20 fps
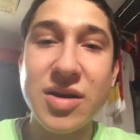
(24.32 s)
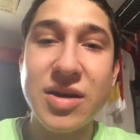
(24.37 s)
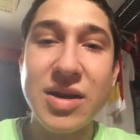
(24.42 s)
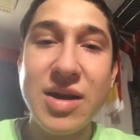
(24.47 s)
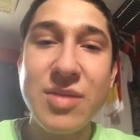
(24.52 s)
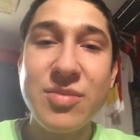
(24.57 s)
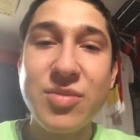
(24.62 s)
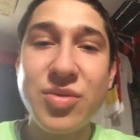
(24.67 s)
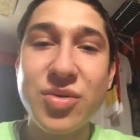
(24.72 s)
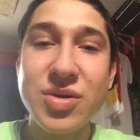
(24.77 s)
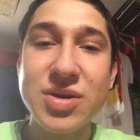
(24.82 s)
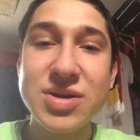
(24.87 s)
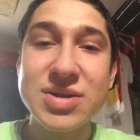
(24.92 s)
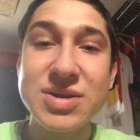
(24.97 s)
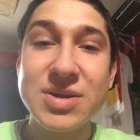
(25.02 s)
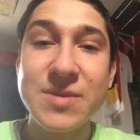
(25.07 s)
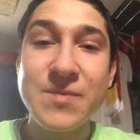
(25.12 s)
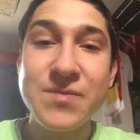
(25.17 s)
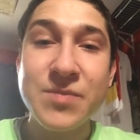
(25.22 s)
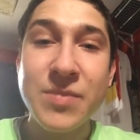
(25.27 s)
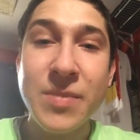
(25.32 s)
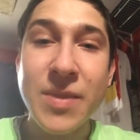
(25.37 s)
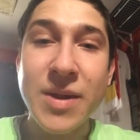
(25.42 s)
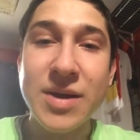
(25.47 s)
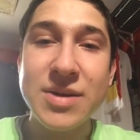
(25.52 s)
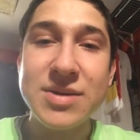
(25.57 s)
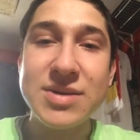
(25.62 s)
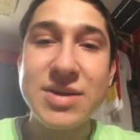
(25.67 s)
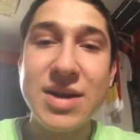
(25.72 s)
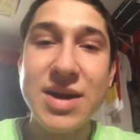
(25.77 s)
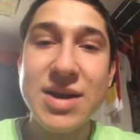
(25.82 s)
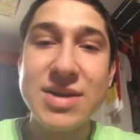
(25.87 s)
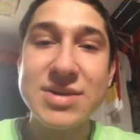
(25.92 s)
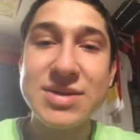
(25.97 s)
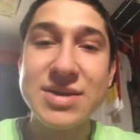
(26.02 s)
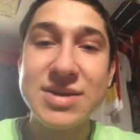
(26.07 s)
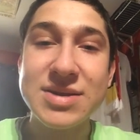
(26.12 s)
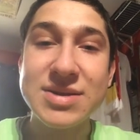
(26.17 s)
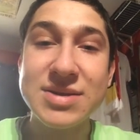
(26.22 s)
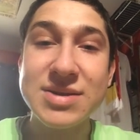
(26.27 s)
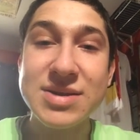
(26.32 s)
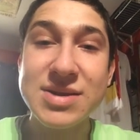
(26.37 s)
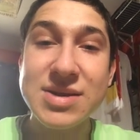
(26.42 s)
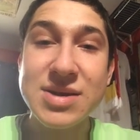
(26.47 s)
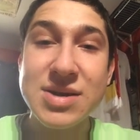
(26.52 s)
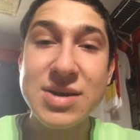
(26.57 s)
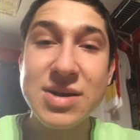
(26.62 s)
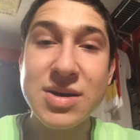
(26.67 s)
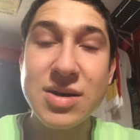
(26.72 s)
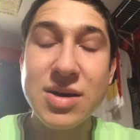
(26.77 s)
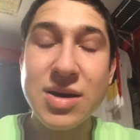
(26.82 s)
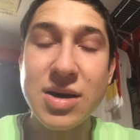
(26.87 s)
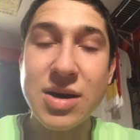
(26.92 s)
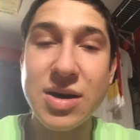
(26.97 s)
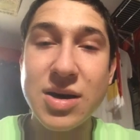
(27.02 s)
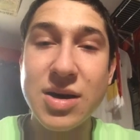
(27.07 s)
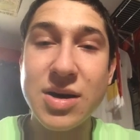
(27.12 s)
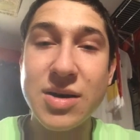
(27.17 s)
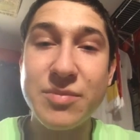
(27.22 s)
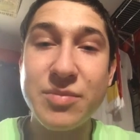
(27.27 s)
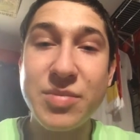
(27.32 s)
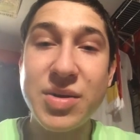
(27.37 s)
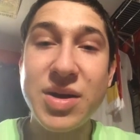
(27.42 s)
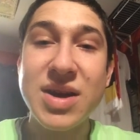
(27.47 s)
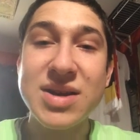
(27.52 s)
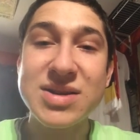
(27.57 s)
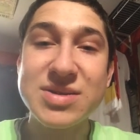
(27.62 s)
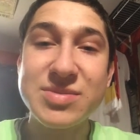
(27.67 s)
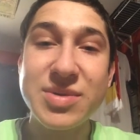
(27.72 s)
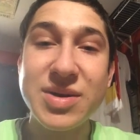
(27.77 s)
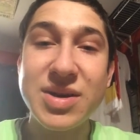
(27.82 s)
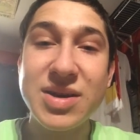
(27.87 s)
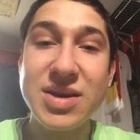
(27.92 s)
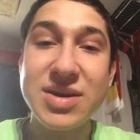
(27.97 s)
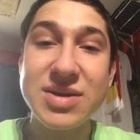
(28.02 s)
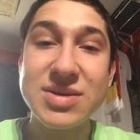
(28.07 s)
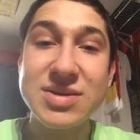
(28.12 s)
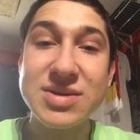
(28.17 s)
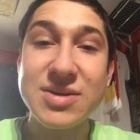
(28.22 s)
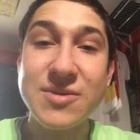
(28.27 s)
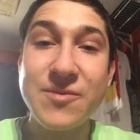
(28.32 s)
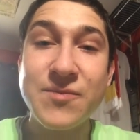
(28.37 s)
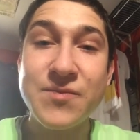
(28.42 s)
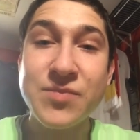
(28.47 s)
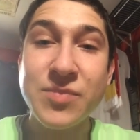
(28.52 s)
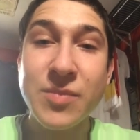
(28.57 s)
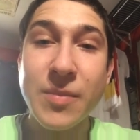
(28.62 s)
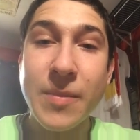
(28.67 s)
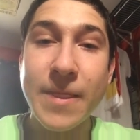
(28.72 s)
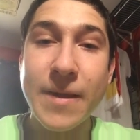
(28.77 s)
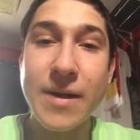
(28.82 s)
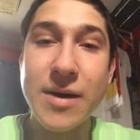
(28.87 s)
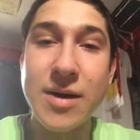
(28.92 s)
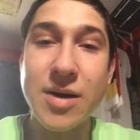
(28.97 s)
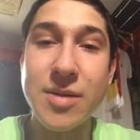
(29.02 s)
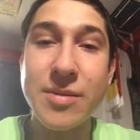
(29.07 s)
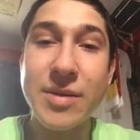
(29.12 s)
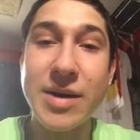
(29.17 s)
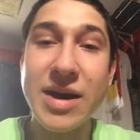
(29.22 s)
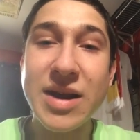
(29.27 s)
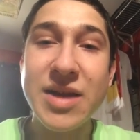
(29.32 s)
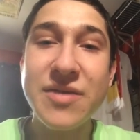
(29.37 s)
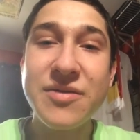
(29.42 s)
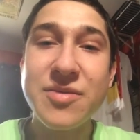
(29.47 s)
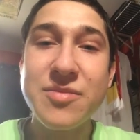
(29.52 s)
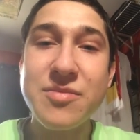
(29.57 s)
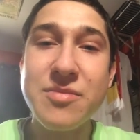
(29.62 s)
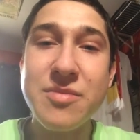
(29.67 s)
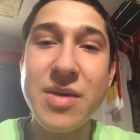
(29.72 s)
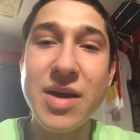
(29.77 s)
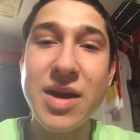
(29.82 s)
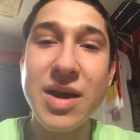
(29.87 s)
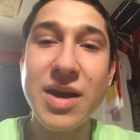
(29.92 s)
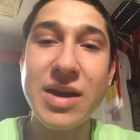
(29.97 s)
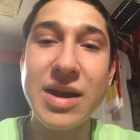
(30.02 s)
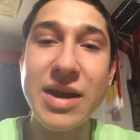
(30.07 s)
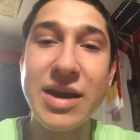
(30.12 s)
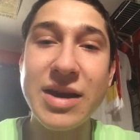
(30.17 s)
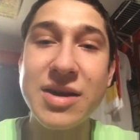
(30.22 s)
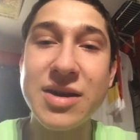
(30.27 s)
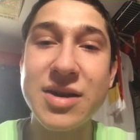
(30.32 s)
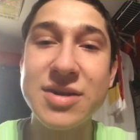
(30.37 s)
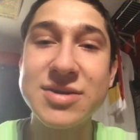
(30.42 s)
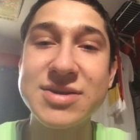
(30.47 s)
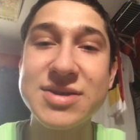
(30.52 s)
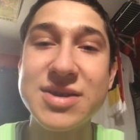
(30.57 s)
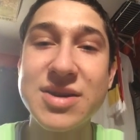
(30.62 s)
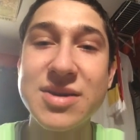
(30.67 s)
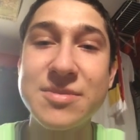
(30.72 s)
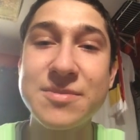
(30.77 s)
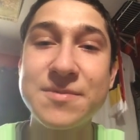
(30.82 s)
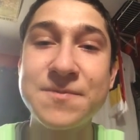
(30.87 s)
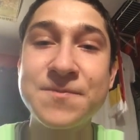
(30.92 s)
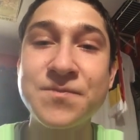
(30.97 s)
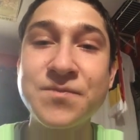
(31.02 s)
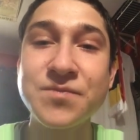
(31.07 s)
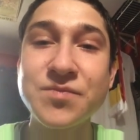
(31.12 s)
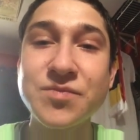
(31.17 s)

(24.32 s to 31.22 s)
Game Boys, DSs, PSPs, and I even made a custom